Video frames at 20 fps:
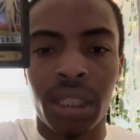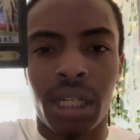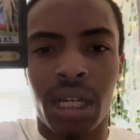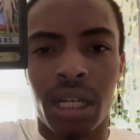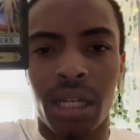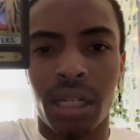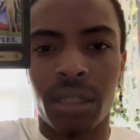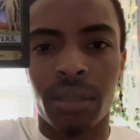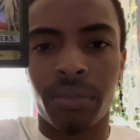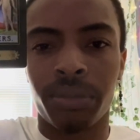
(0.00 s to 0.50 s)

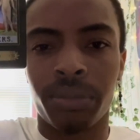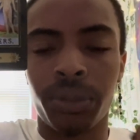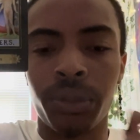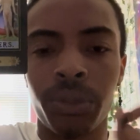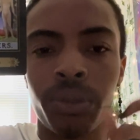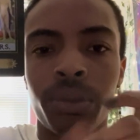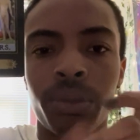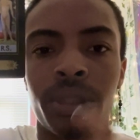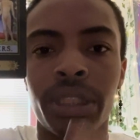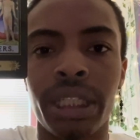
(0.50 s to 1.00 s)

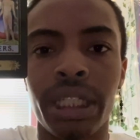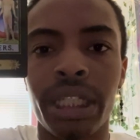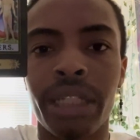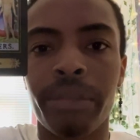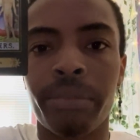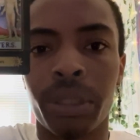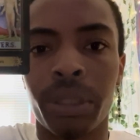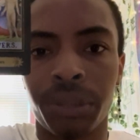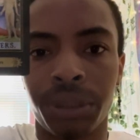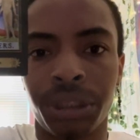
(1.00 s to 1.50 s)
Through the
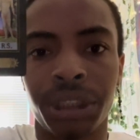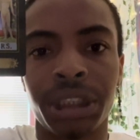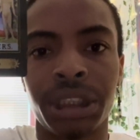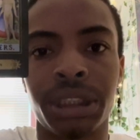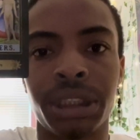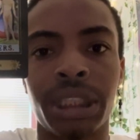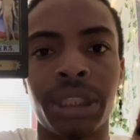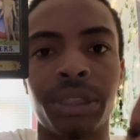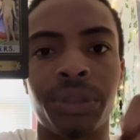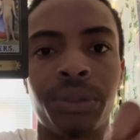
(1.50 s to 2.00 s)

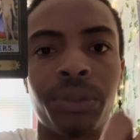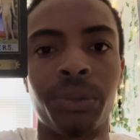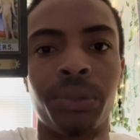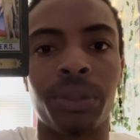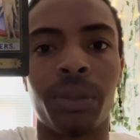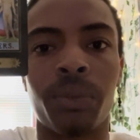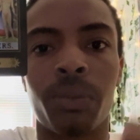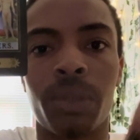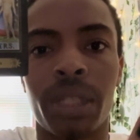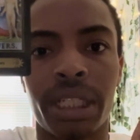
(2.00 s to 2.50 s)
emotion and through
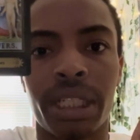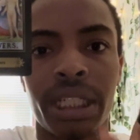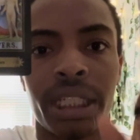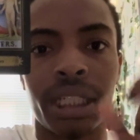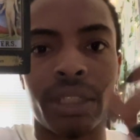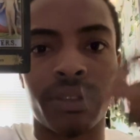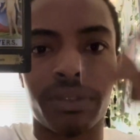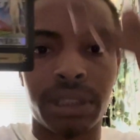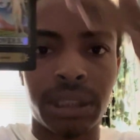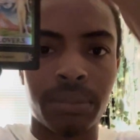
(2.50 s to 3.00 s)
the what
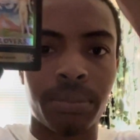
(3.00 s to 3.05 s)
ifs.